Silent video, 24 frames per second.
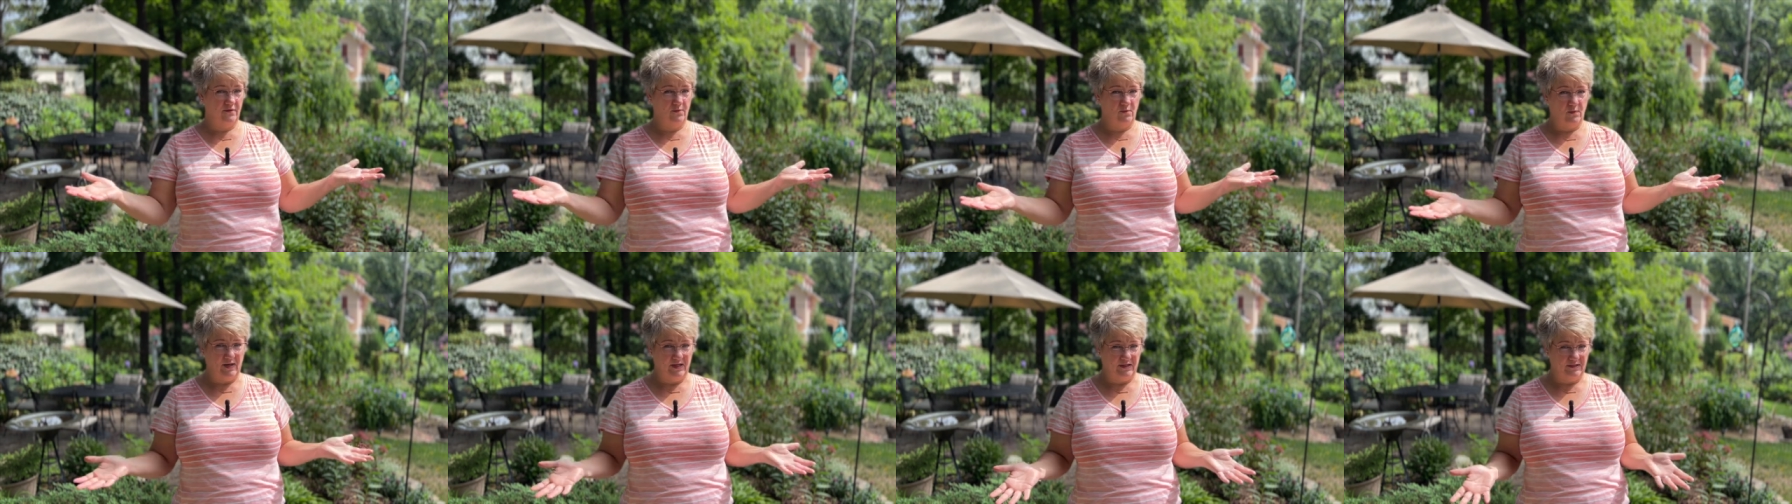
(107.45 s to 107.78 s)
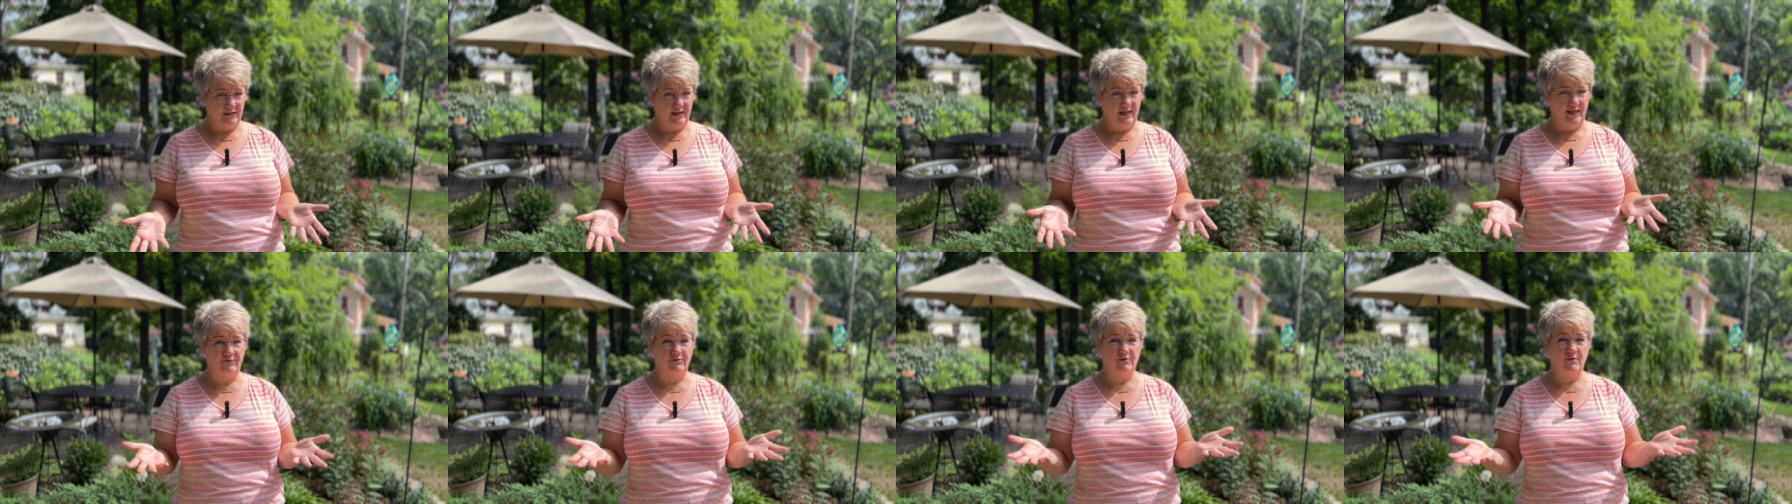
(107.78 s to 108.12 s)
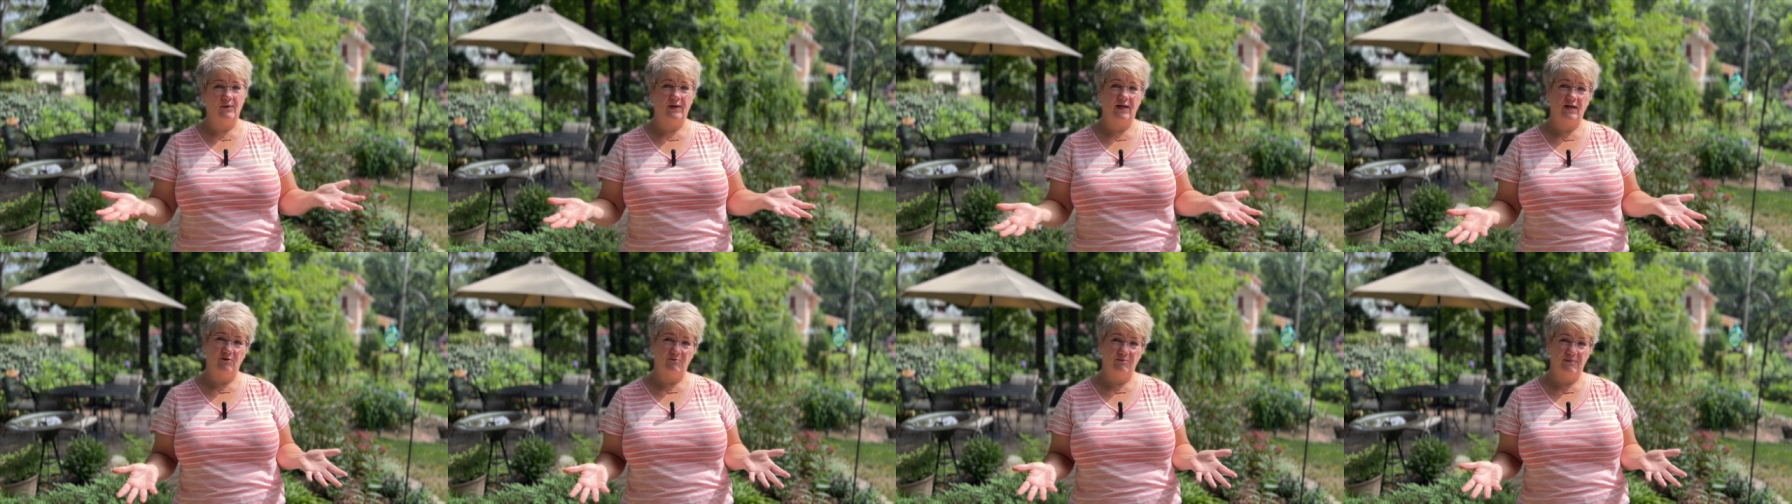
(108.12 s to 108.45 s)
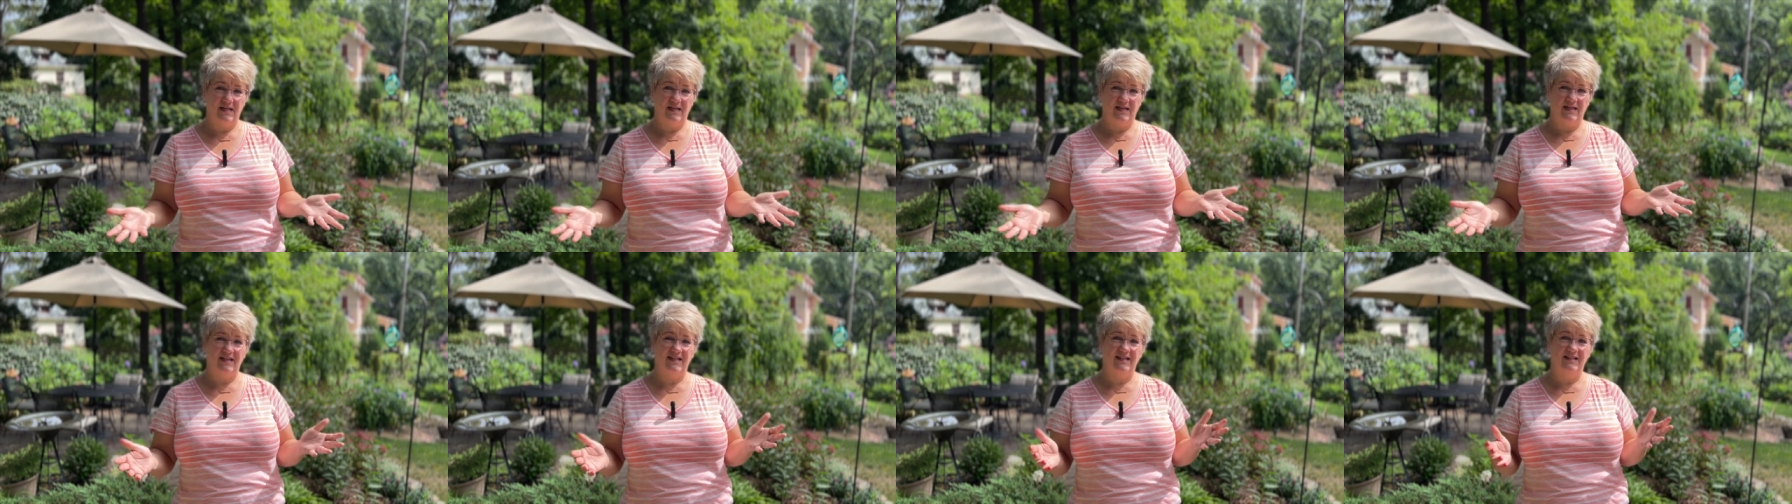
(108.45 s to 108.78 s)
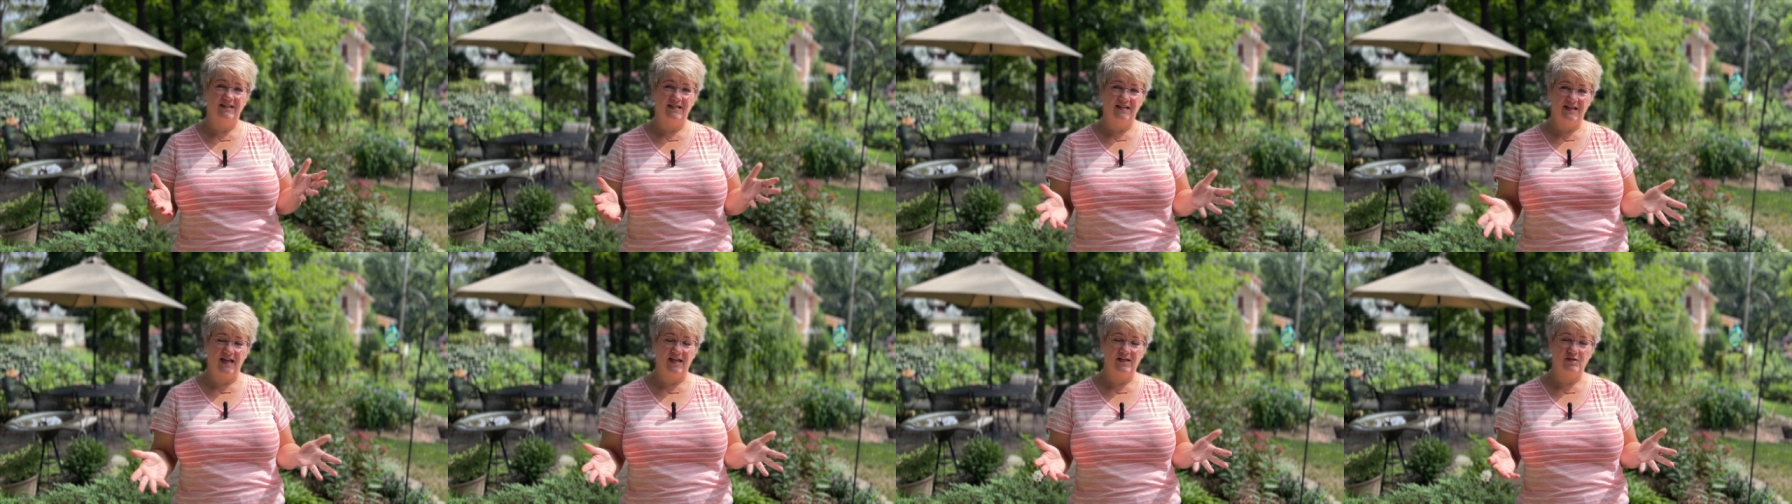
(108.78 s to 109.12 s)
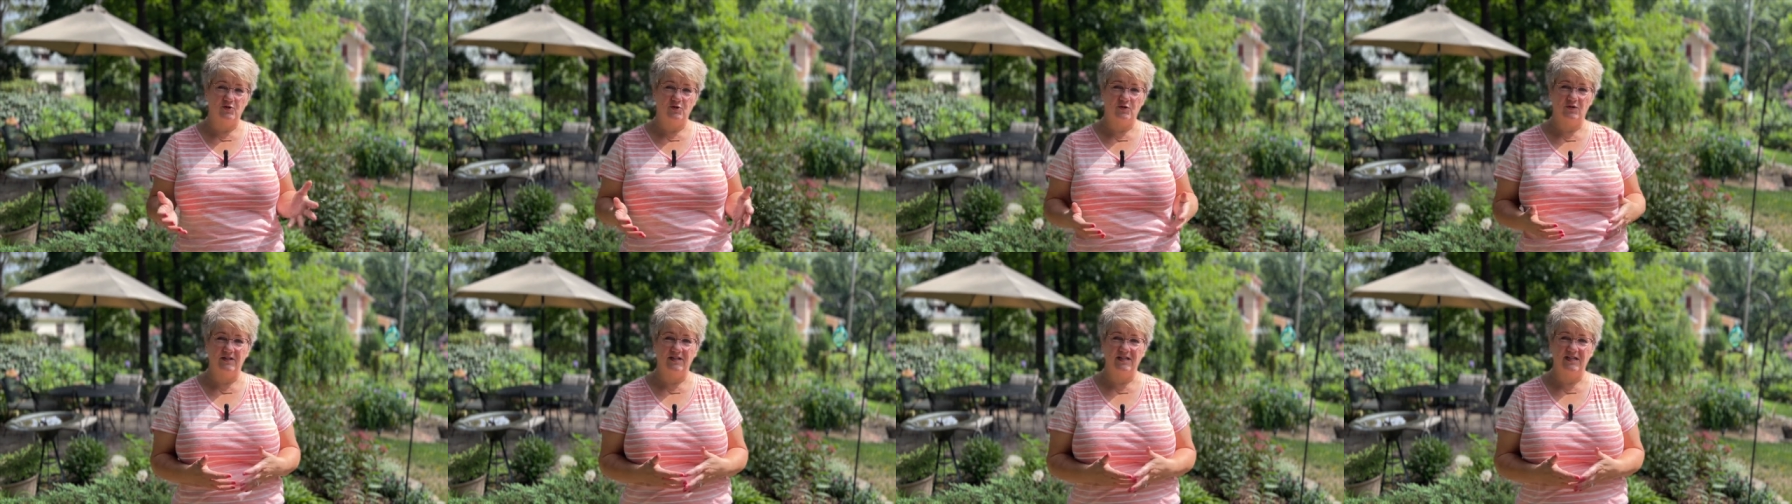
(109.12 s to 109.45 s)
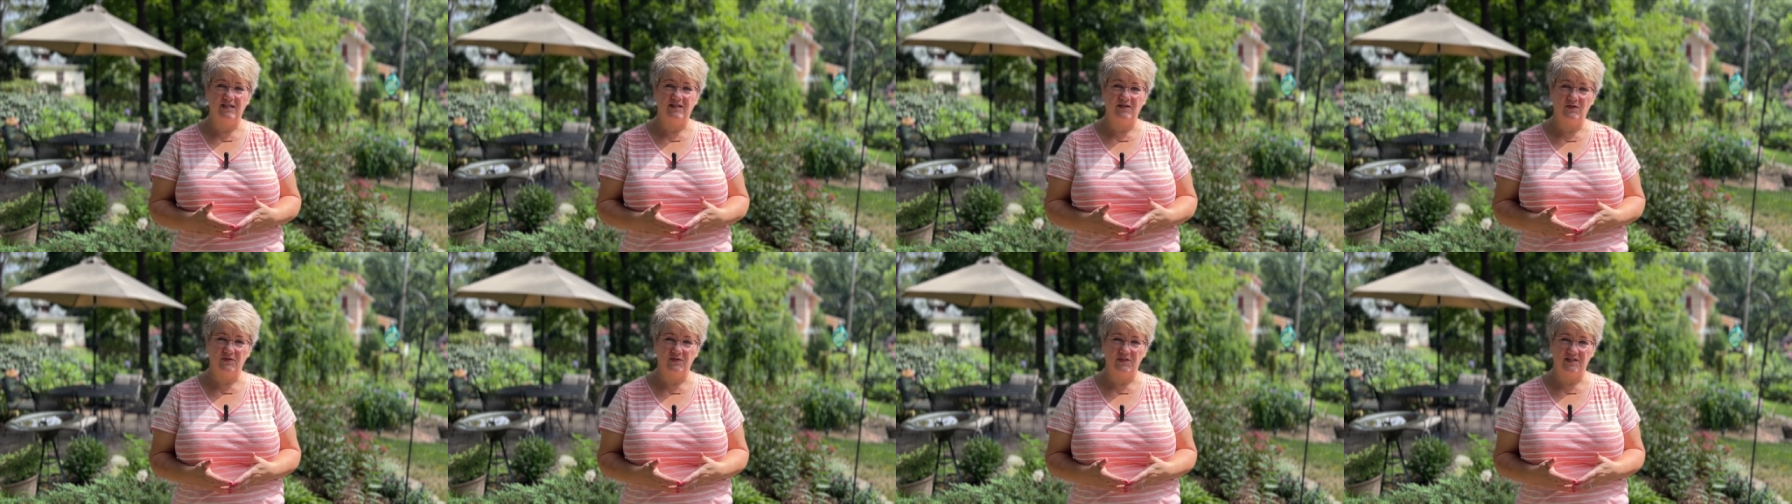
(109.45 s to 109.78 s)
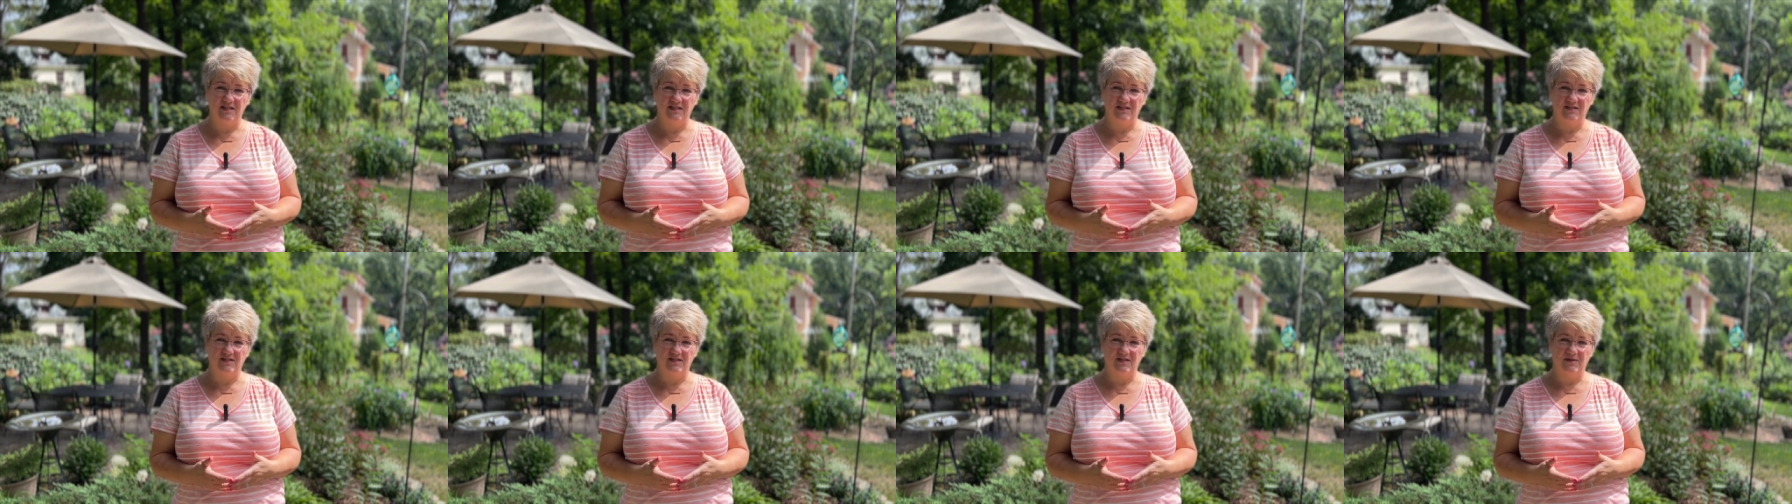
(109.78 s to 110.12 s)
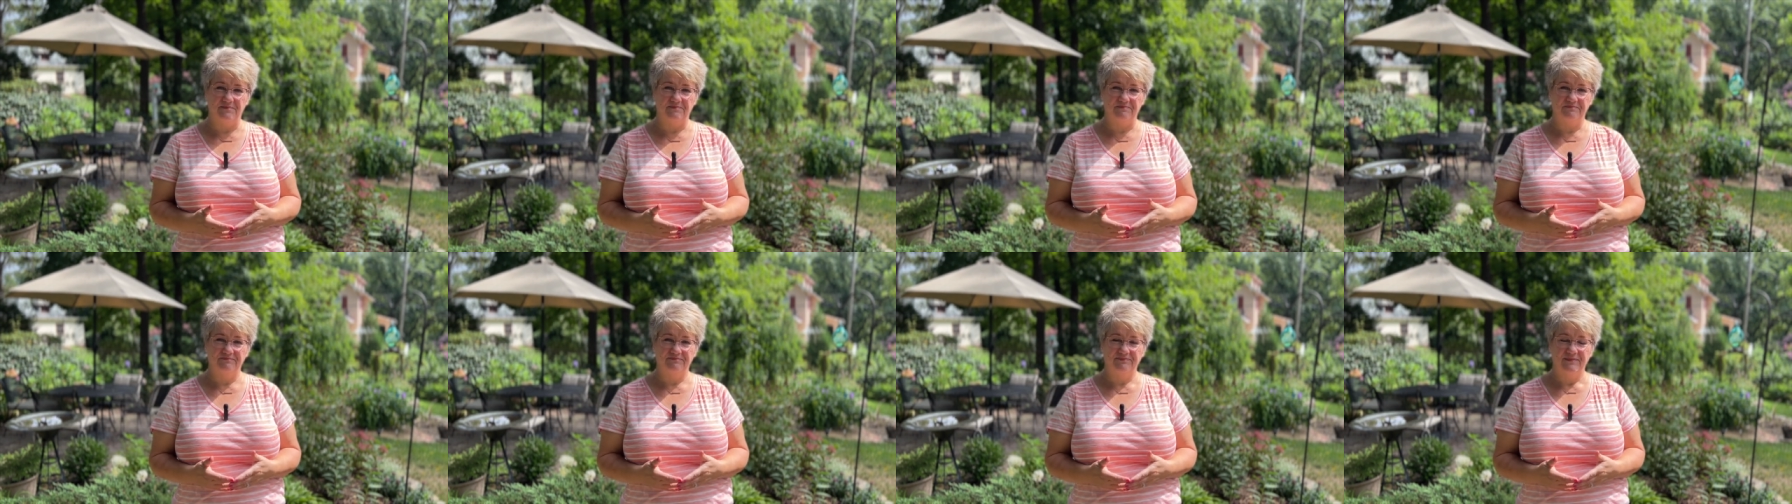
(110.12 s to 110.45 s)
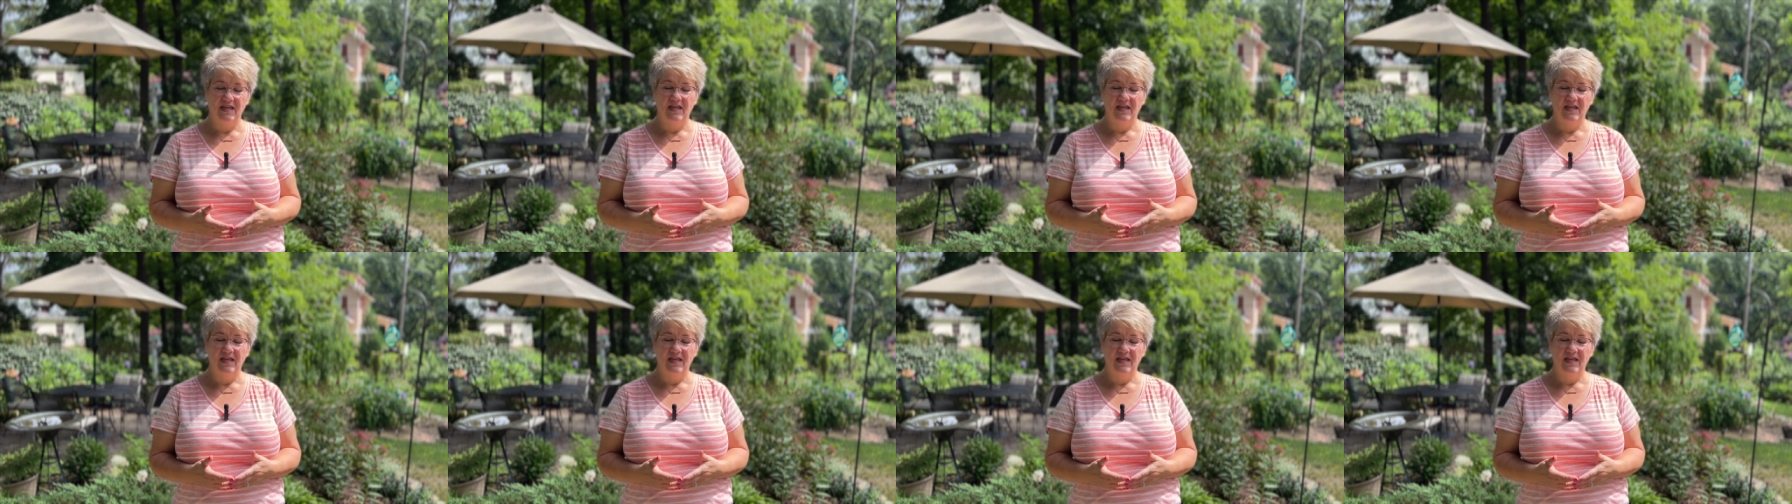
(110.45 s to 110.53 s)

the wildlife around me in a natural ecosystem.